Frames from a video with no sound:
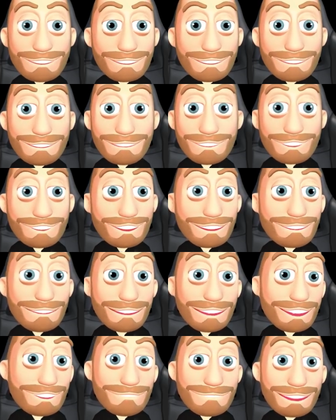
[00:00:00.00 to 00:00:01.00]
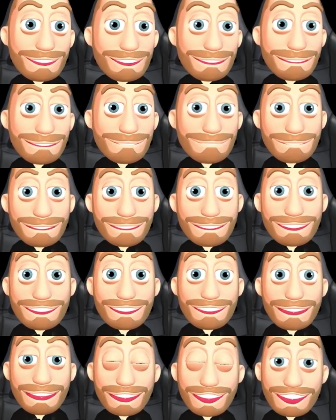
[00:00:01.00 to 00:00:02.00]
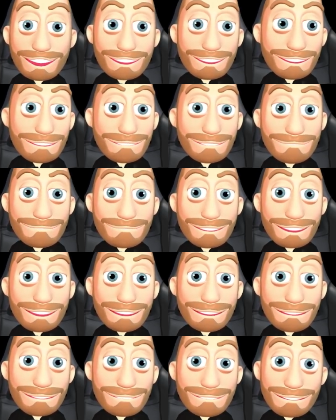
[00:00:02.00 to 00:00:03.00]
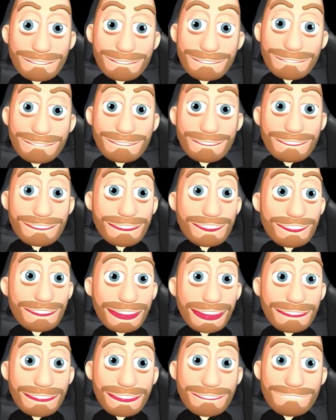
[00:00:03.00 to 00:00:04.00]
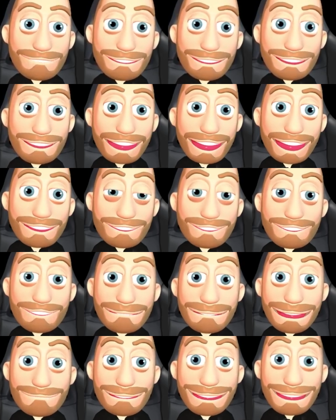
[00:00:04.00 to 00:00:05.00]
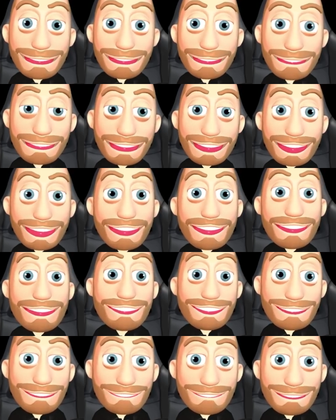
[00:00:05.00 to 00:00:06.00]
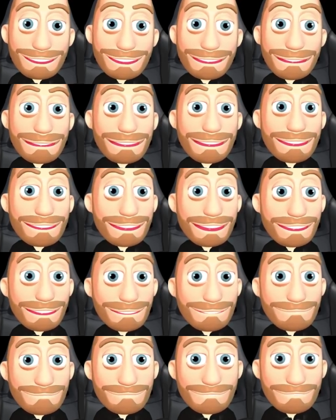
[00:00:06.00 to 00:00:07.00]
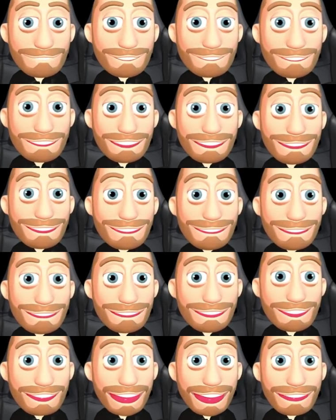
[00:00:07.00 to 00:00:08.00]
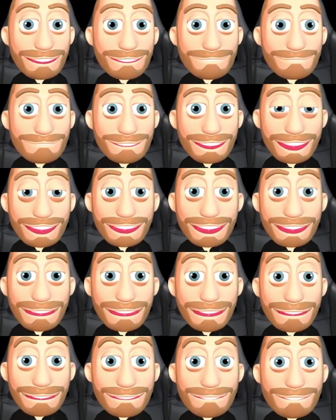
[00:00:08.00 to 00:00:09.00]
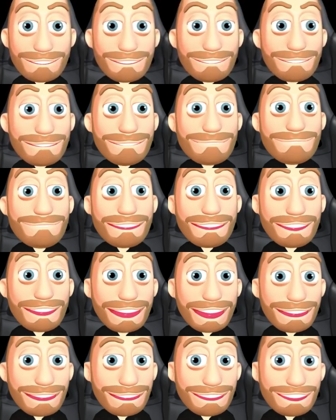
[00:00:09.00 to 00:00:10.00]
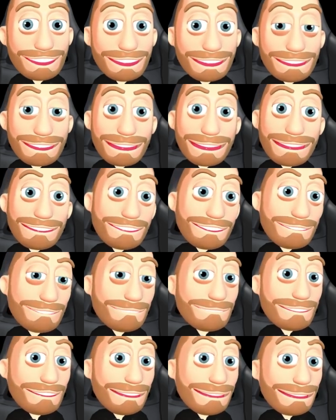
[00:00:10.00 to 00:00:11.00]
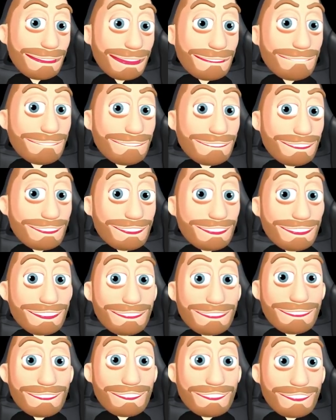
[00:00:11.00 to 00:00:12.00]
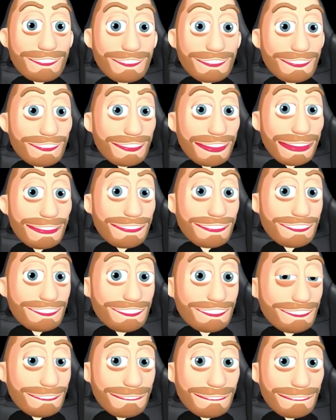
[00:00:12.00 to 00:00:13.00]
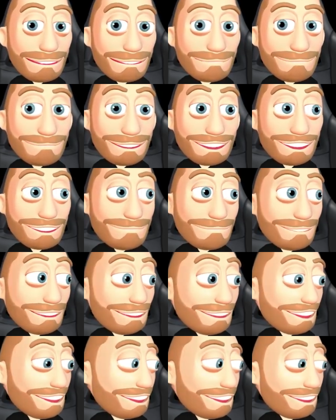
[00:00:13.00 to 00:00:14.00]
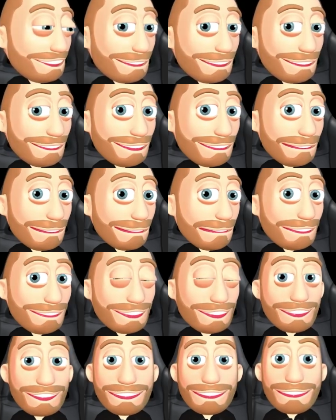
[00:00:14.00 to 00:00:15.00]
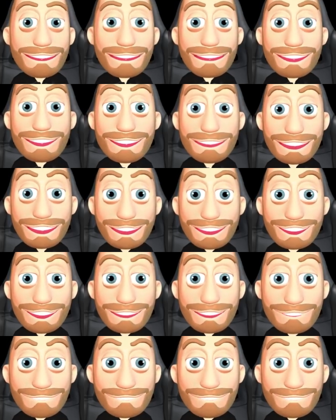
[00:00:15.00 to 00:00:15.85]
1.01 governance token to make that $100, they do. And this person, and so on and so on. So we understand that if you are sitting there thinking that people are going to